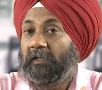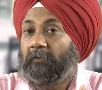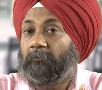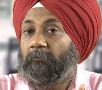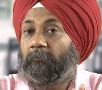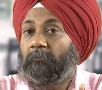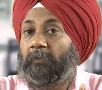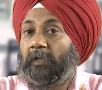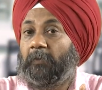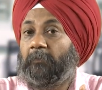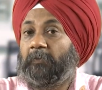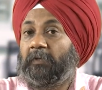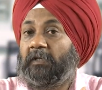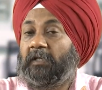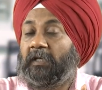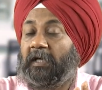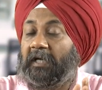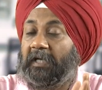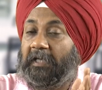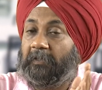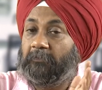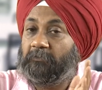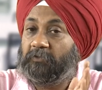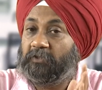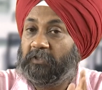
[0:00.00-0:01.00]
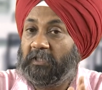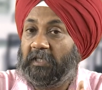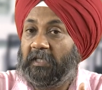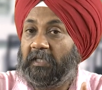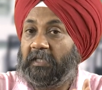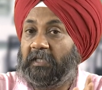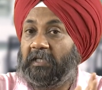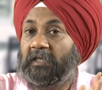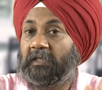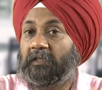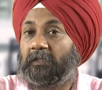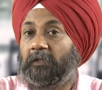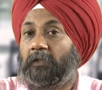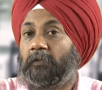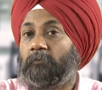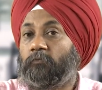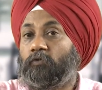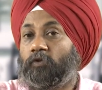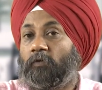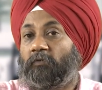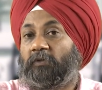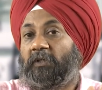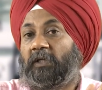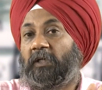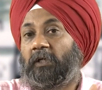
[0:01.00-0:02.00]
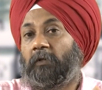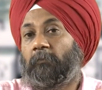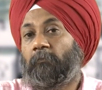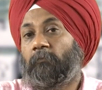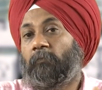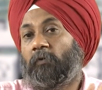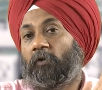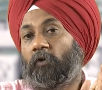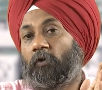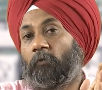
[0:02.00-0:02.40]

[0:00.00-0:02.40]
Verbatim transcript: maybe I am saying in terms of the number